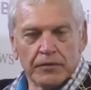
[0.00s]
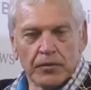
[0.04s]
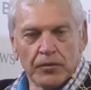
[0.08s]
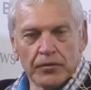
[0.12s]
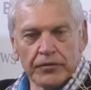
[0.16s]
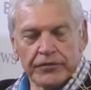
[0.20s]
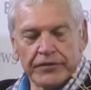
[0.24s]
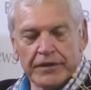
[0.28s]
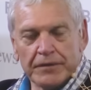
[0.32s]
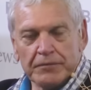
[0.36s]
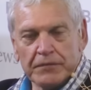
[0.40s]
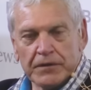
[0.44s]

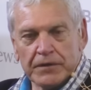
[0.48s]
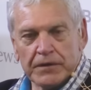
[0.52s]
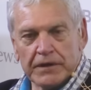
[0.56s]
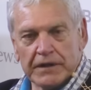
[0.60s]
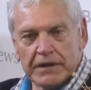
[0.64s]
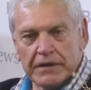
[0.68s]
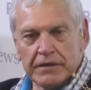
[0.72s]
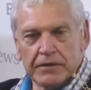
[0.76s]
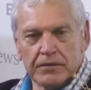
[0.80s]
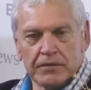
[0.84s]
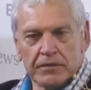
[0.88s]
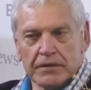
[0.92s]
call
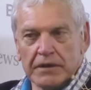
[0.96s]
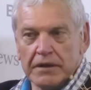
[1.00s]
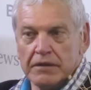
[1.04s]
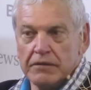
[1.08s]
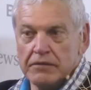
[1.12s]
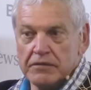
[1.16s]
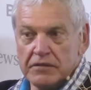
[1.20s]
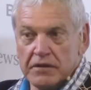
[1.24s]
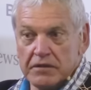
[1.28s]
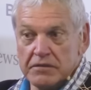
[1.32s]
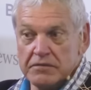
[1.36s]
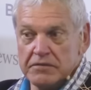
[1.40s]
somebody in, or
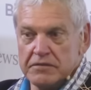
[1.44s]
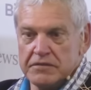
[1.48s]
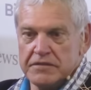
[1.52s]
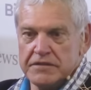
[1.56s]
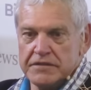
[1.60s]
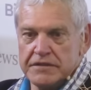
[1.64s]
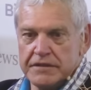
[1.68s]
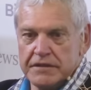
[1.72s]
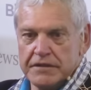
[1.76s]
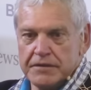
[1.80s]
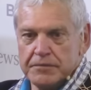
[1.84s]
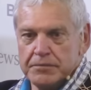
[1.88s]
I'll go and
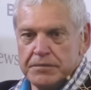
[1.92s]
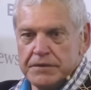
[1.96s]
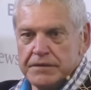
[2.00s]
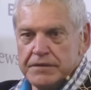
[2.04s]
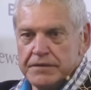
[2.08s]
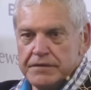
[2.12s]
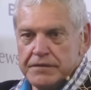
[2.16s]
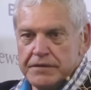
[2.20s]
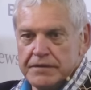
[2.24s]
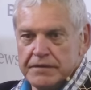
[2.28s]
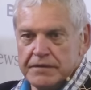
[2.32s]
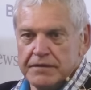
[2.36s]
see the
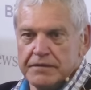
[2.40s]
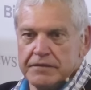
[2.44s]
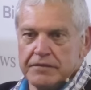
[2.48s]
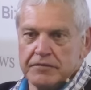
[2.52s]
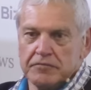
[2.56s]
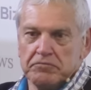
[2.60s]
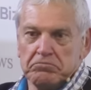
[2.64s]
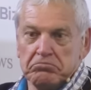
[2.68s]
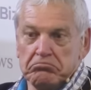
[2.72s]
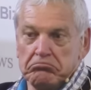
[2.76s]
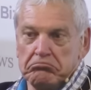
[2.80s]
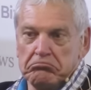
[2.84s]

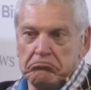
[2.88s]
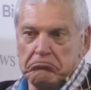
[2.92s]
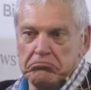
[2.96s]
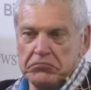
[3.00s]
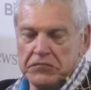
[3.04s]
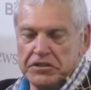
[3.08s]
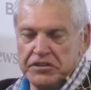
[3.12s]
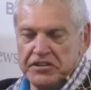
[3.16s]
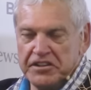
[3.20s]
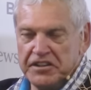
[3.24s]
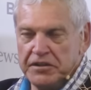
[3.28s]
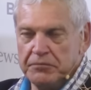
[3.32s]
person,
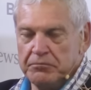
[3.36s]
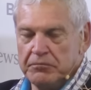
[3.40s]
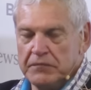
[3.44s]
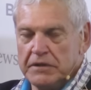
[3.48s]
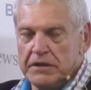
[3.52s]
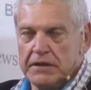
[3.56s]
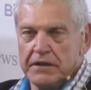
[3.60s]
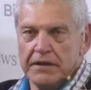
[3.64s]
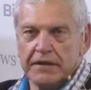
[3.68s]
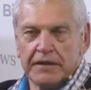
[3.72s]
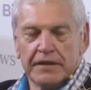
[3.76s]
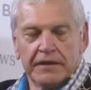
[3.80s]

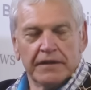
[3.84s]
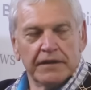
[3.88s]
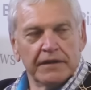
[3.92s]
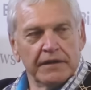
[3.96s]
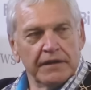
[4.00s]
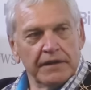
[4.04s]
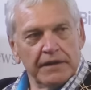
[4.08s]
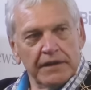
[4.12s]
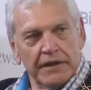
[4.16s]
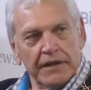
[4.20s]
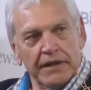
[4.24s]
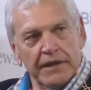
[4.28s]
team
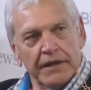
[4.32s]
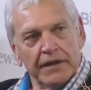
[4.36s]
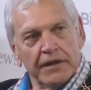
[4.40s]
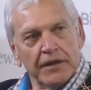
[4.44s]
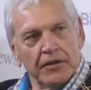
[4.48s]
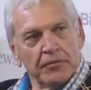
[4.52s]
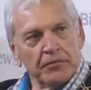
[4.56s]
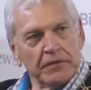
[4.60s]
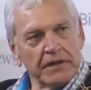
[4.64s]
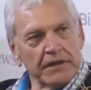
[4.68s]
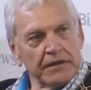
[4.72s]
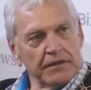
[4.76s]

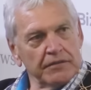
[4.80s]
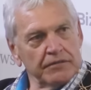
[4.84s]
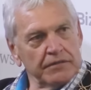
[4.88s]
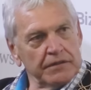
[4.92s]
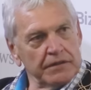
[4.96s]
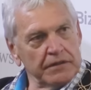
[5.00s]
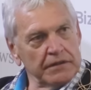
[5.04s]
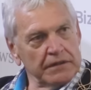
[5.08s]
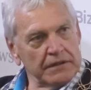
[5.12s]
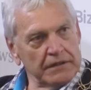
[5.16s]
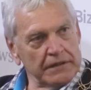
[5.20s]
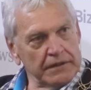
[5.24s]
and I'll make it
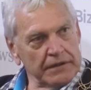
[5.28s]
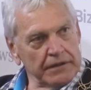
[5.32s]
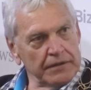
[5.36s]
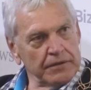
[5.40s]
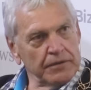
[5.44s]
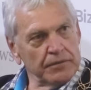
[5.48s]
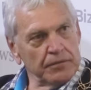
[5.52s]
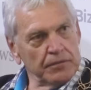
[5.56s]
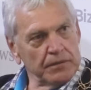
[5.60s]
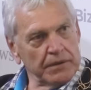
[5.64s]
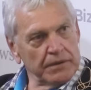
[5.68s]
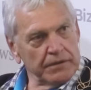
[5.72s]
very
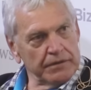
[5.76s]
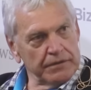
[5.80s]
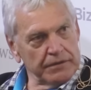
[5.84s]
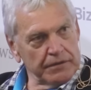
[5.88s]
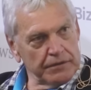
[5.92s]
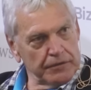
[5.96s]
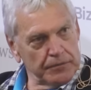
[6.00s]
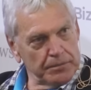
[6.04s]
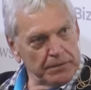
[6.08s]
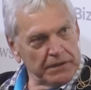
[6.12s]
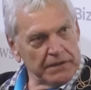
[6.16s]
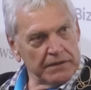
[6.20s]
clear what is
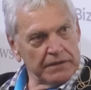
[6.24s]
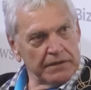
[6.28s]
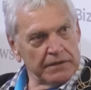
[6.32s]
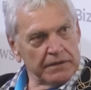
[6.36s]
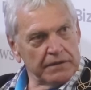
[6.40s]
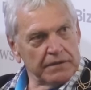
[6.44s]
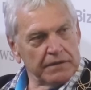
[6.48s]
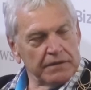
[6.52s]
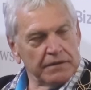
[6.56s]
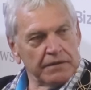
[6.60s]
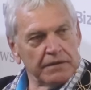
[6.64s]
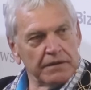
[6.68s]

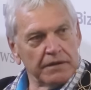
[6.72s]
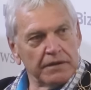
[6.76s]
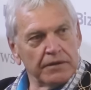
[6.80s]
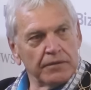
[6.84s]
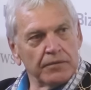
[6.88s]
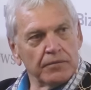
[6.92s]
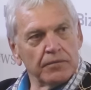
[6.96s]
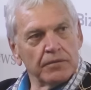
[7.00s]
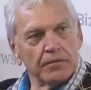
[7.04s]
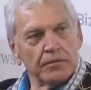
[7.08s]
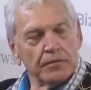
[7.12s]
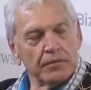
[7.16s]
expected
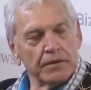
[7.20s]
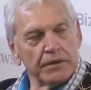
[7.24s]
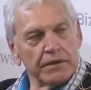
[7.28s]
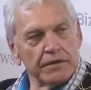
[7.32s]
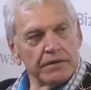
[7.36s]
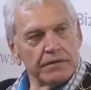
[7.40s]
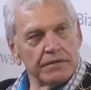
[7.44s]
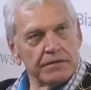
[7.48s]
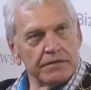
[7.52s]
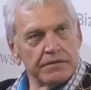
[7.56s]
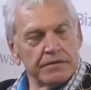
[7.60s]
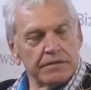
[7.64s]
and what
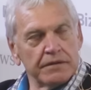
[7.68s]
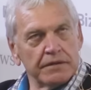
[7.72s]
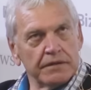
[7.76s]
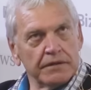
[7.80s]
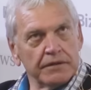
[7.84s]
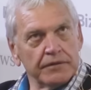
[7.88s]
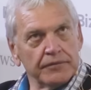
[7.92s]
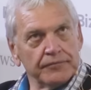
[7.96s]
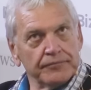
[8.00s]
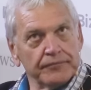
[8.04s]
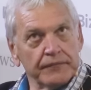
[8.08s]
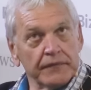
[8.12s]
is,
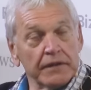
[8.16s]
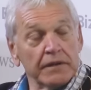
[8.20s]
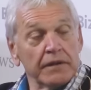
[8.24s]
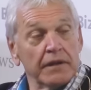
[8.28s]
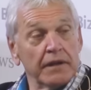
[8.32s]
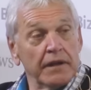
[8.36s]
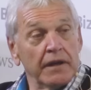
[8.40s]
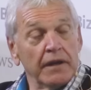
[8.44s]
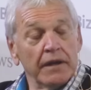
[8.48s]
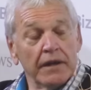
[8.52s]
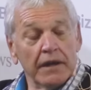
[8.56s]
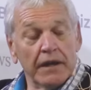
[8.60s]
uh,
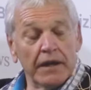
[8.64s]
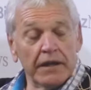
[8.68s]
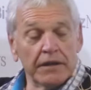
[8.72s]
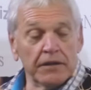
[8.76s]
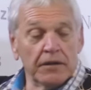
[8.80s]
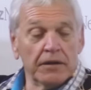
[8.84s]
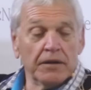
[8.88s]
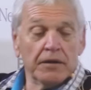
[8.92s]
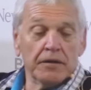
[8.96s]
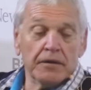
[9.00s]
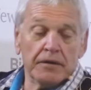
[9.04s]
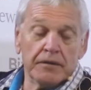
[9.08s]

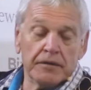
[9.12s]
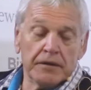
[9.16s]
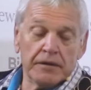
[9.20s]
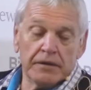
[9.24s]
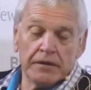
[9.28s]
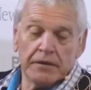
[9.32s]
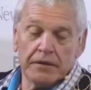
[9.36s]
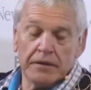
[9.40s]
you know,